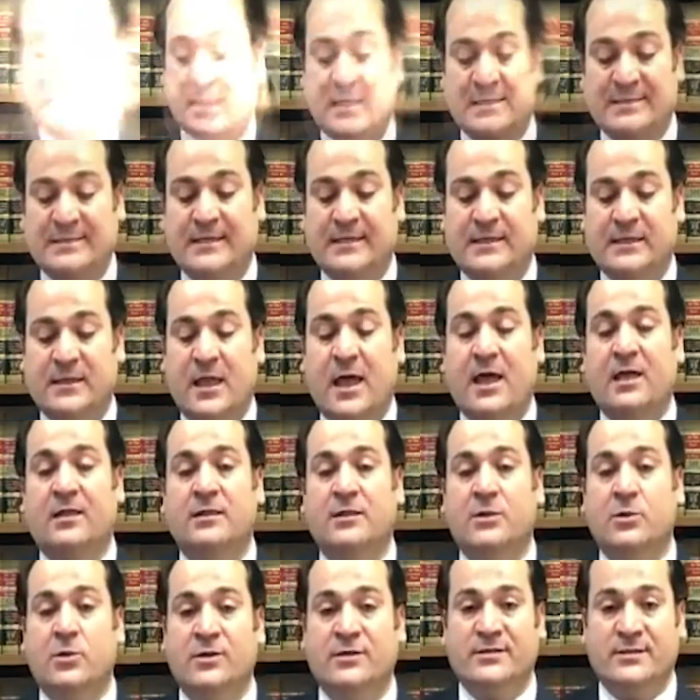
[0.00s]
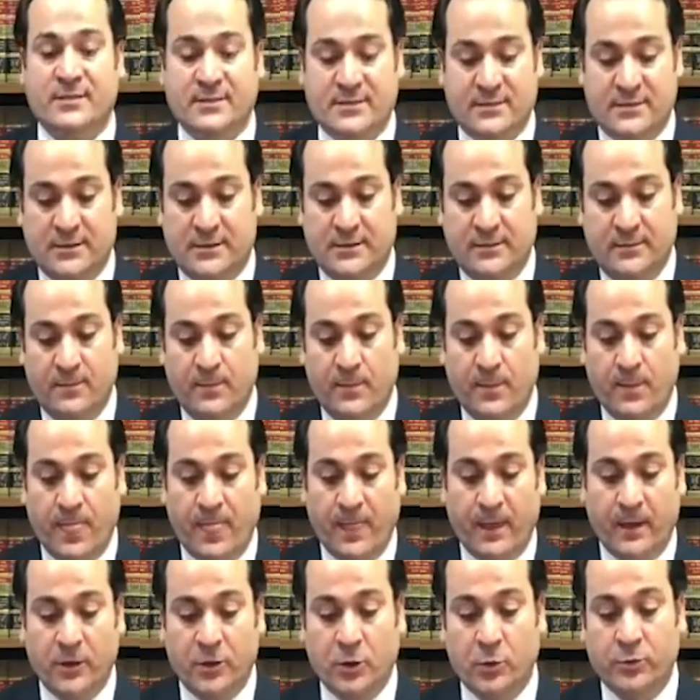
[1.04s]
As a non-US citizen,
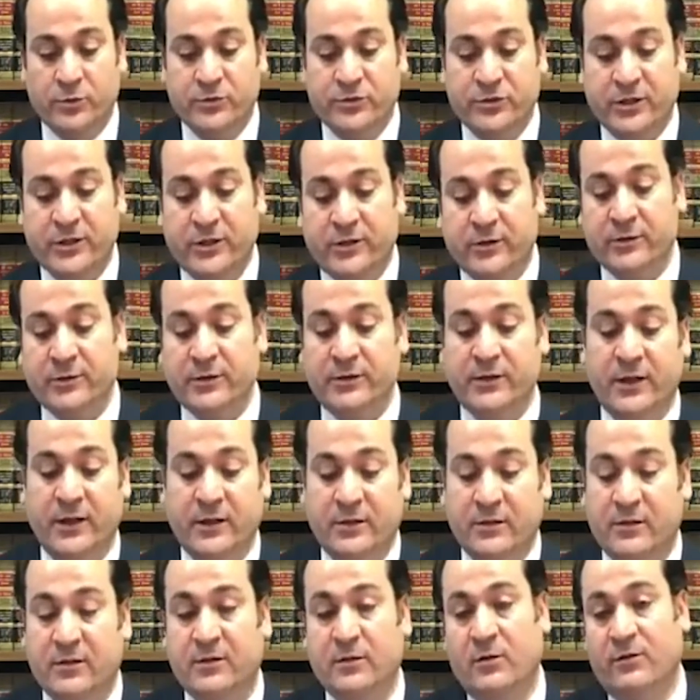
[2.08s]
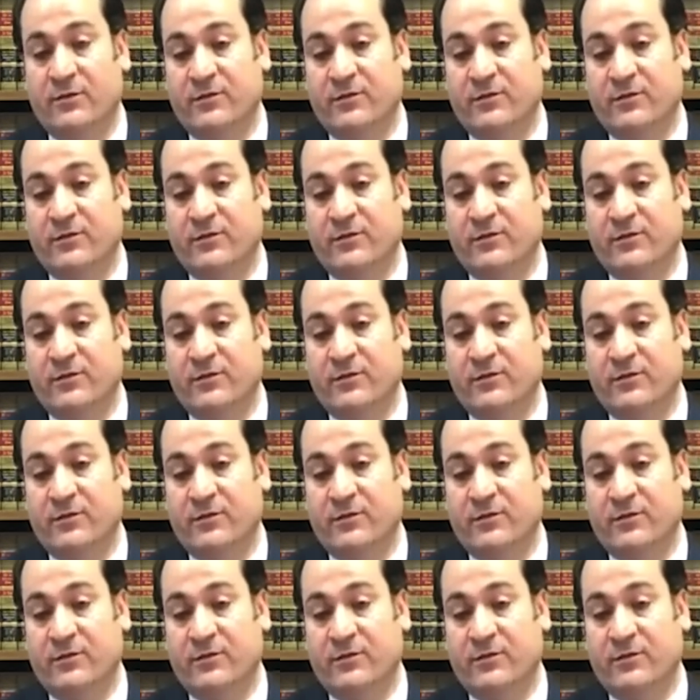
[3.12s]
you will generally need to,